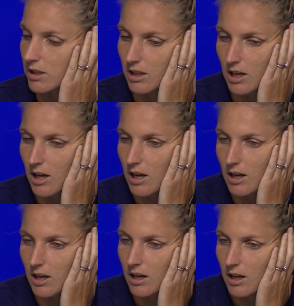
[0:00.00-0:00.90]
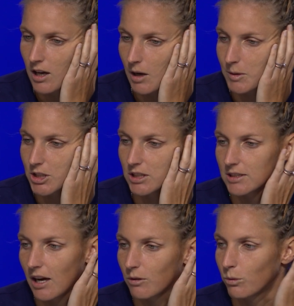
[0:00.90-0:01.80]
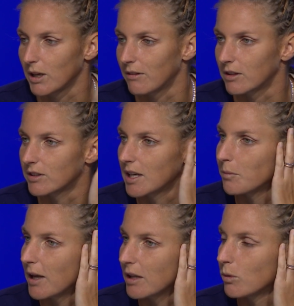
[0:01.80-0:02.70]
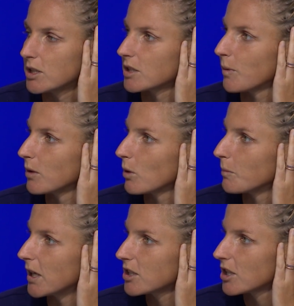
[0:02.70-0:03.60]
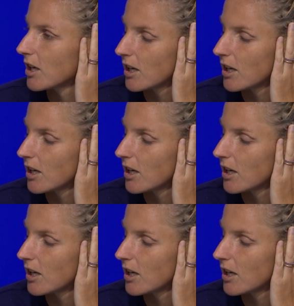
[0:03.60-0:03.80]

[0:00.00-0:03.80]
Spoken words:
And I mean, she's tough. We never really played. We just played one match.